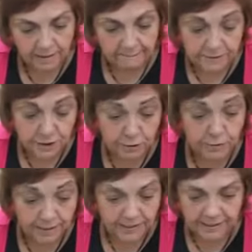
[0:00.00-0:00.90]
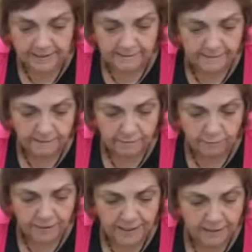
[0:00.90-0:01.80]
I'm sure, again, it's
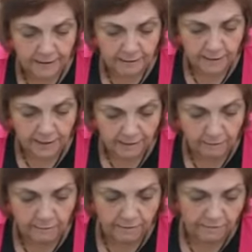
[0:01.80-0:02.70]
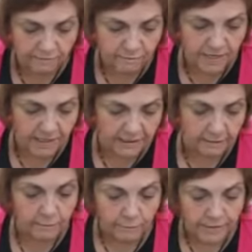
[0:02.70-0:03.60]
way out of my
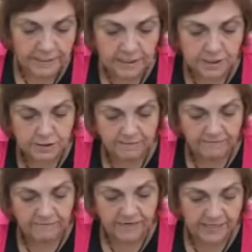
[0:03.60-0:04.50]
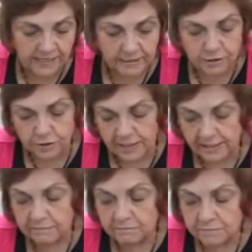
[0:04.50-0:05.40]
reach financially.